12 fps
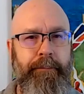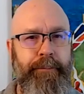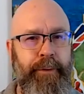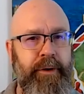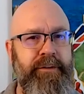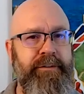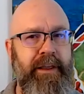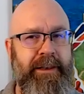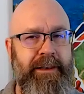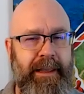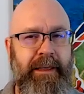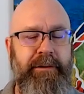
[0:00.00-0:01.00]
puts a
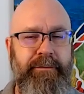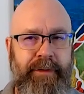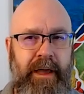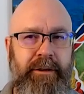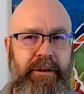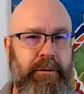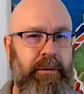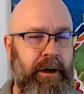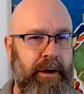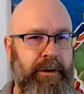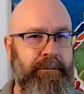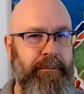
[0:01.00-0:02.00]
negative value
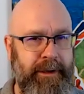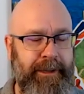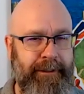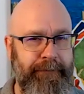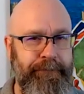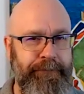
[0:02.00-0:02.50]
on money.